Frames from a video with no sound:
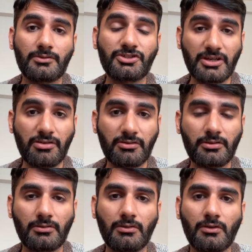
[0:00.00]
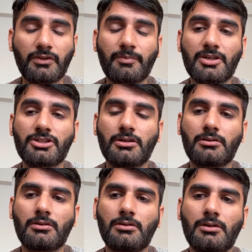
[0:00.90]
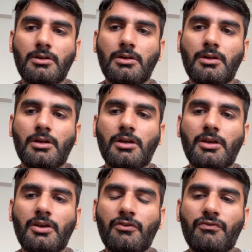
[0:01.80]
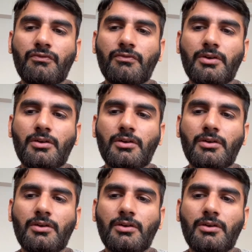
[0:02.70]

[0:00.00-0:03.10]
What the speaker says: chest of the patient, if